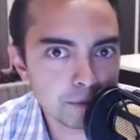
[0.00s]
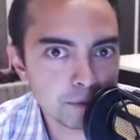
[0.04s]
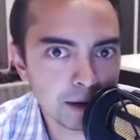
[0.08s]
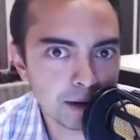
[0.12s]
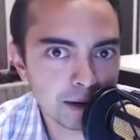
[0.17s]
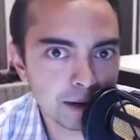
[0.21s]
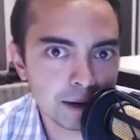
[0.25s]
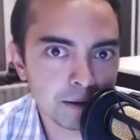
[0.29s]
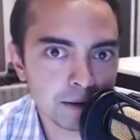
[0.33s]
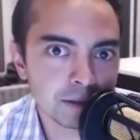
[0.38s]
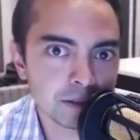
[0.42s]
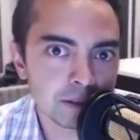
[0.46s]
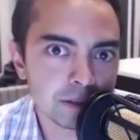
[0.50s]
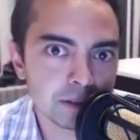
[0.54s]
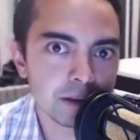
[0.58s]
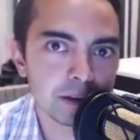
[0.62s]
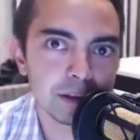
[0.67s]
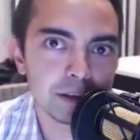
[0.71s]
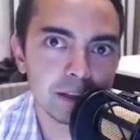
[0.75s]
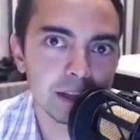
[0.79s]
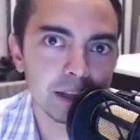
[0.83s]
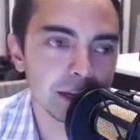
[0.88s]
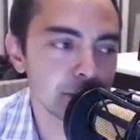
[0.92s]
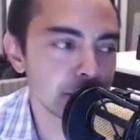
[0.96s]
How's
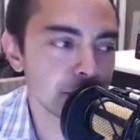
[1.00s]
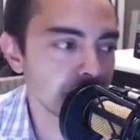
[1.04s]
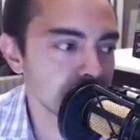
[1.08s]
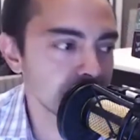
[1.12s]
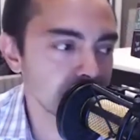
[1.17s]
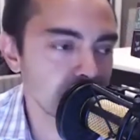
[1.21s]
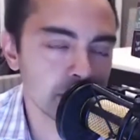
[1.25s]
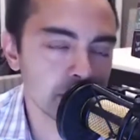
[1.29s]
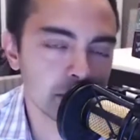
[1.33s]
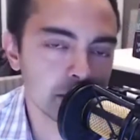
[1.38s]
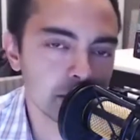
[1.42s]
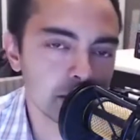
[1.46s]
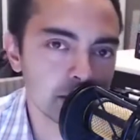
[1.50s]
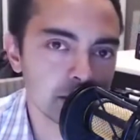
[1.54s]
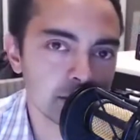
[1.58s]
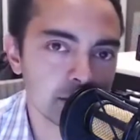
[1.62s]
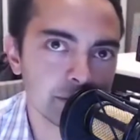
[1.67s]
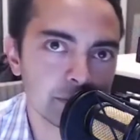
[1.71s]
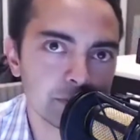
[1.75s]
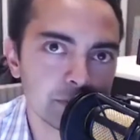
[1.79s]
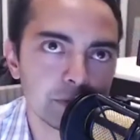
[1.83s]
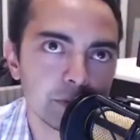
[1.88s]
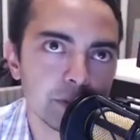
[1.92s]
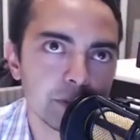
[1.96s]
great job on
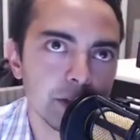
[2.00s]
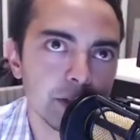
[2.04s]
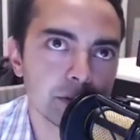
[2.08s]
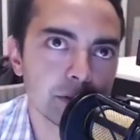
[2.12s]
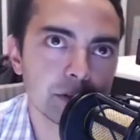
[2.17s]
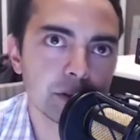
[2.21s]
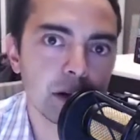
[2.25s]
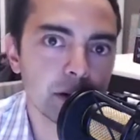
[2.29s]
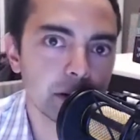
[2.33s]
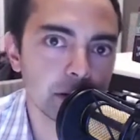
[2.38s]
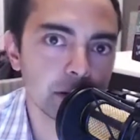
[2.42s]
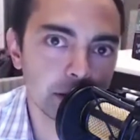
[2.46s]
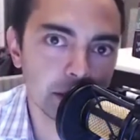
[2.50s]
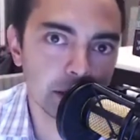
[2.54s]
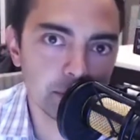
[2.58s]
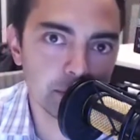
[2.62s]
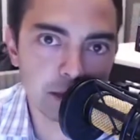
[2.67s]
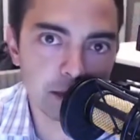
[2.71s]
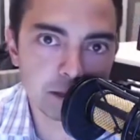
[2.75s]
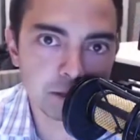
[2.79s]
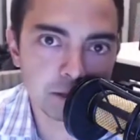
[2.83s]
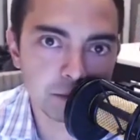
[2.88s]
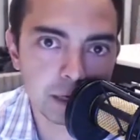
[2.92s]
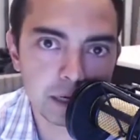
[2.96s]
the soccer game
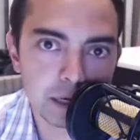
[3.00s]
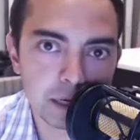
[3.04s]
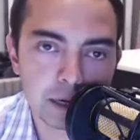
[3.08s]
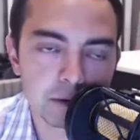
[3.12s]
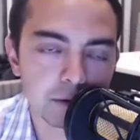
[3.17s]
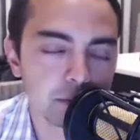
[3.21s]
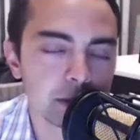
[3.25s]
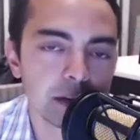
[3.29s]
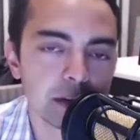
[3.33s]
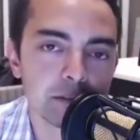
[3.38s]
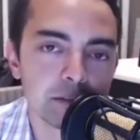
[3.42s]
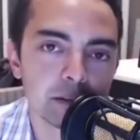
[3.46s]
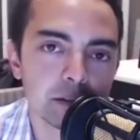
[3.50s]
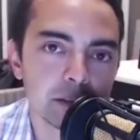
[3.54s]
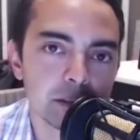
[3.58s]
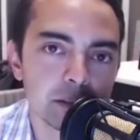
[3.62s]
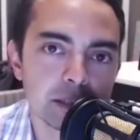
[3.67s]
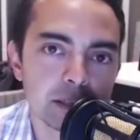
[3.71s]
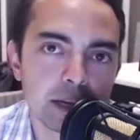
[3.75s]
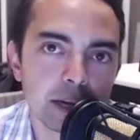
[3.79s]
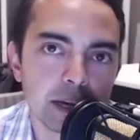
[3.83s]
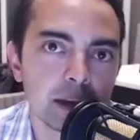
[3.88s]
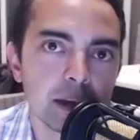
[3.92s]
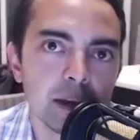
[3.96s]
last weekend or whatever. And
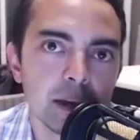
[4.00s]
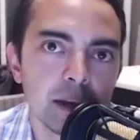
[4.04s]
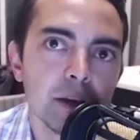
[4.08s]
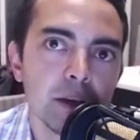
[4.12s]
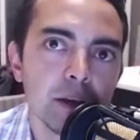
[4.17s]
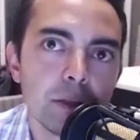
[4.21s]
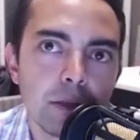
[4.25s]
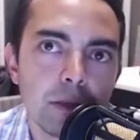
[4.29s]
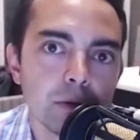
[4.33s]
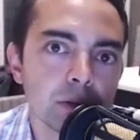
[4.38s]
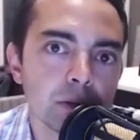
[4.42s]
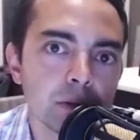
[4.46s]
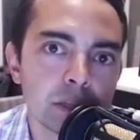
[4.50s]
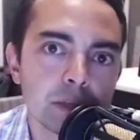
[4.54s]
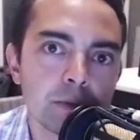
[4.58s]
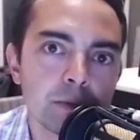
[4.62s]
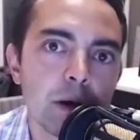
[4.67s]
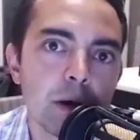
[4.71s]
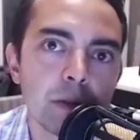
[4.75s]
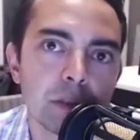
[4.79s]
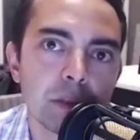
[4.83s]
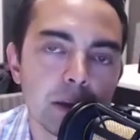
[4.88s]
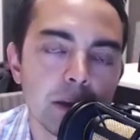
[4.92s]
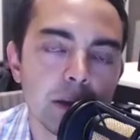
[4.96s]
it's like those
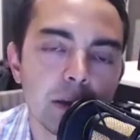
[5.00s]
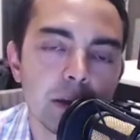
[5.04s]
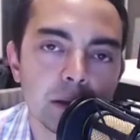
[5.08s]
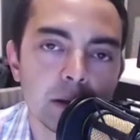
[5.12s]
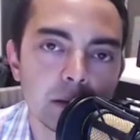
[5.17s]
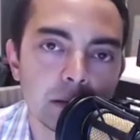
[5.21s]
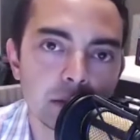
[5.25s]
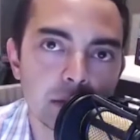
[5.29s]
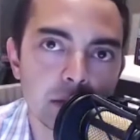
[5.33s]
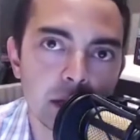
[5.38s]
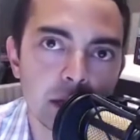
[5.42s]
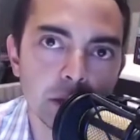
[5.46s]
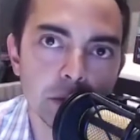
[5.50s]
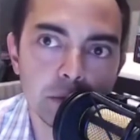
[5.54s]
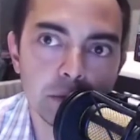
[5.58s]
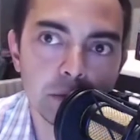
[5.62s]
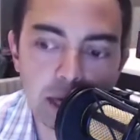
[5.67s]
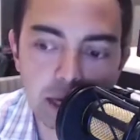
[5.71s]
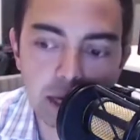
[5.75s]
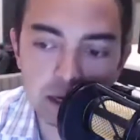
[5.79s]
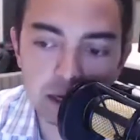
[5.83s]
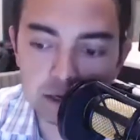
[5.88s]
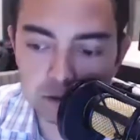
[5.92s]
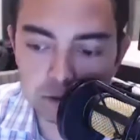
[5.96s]
small things that you
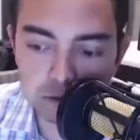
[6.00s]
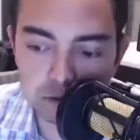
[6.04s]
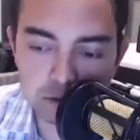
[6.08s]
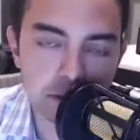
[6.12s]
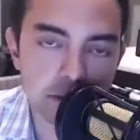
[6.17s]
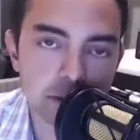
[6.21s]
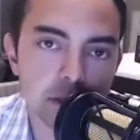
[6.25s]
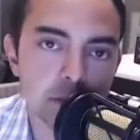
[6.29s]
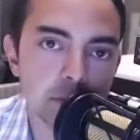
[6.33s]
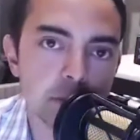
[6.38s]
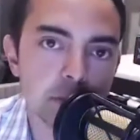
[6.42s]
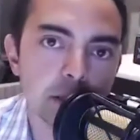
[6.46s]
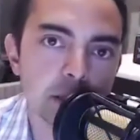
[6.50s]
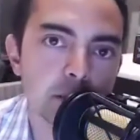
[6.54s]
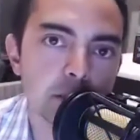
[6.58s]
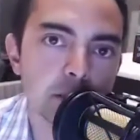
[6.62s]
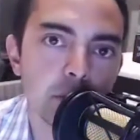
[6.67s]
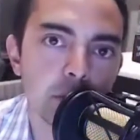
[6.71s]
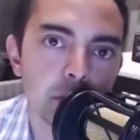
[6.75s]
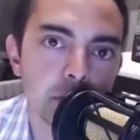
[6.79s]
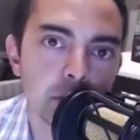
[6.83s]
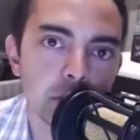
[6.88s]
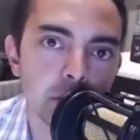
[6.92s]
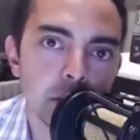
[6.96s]
get in those intimate
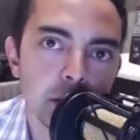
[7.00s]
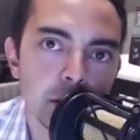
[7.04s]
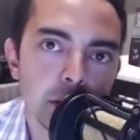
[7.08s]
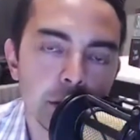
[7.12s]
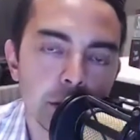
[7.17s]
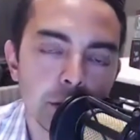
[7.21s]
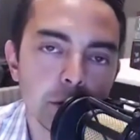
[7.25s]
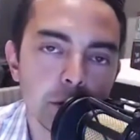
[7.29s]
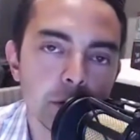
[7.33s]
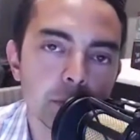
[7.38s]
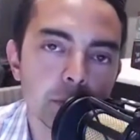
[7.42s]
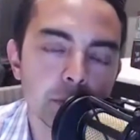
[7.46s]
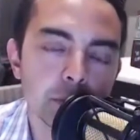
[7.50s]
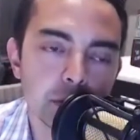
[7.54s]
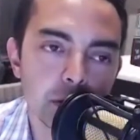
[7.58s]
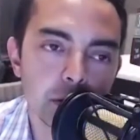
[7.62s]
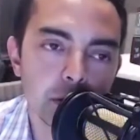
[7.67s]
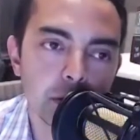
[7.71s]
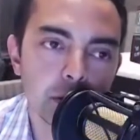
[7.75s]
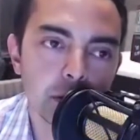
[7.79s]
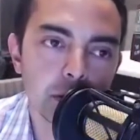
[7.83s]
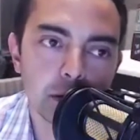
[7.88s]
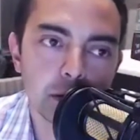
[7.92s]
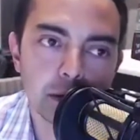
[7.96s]
small groups
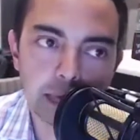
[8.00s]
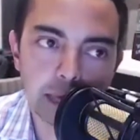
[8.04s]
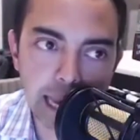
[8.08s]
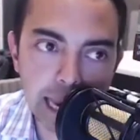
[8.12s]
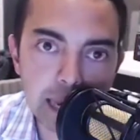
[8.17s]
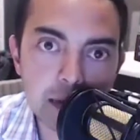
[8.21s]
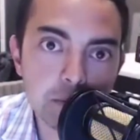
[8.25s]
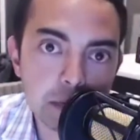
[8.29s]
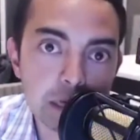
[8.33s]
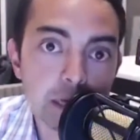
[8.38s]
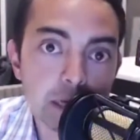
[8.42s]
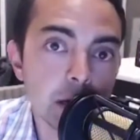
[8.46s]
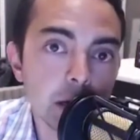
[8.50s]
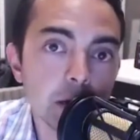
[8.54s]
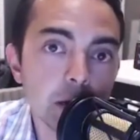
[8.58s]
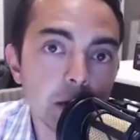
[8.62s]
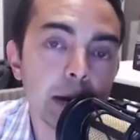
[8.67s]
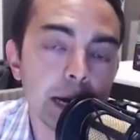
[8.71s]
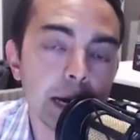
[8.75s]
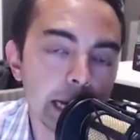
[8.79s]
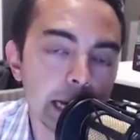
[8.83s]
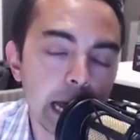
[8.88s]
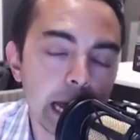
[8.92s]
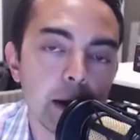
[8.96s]
can be done
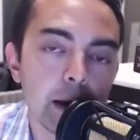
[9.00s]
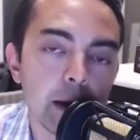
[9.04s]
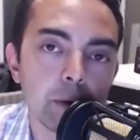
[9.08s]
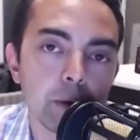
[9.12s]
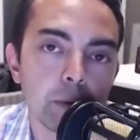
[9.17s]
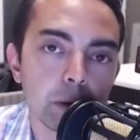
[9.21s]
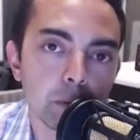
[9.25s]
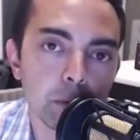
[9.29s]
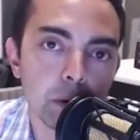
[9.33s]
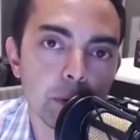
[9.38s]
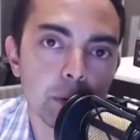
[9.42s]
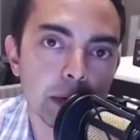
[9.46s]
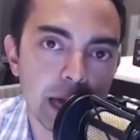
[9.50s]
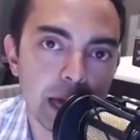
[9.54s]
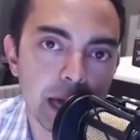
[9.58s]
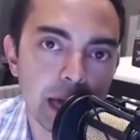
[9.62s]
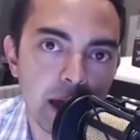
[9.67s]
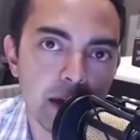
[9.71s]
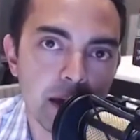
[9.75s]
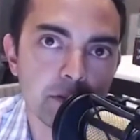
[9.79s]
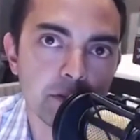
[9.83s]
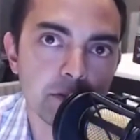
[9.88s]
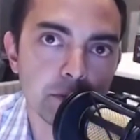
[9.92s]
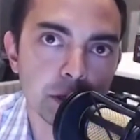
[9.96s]
right now with what we
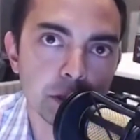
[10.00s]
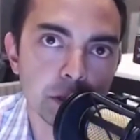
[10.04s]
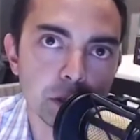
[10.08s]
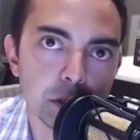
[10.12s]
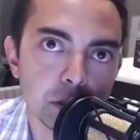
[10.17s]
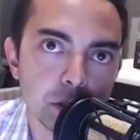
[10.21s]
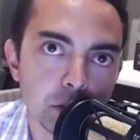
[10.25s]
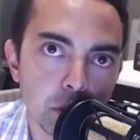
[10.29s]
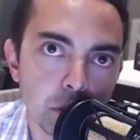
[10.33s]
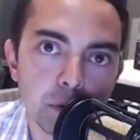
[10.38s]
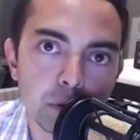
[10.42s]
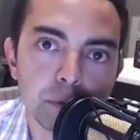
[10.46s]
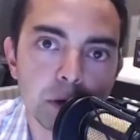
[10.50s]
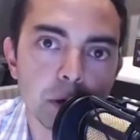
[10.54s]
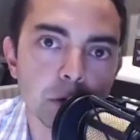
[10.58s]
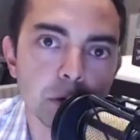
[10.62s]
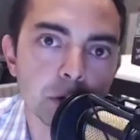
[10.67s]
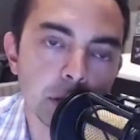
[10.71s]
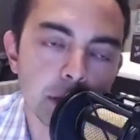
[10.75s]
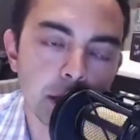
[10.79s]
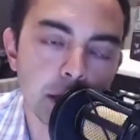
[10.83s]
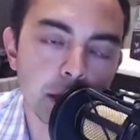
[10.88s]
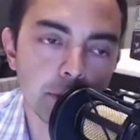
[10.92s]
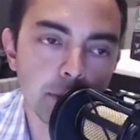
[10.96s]
have. We just don't approach
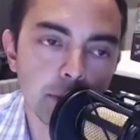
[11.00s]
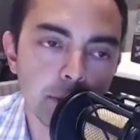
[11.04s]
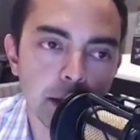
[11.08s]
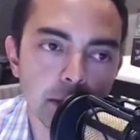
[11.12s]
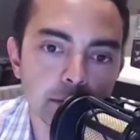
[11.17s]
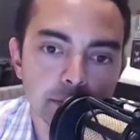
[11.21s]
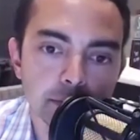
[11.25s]
it that way.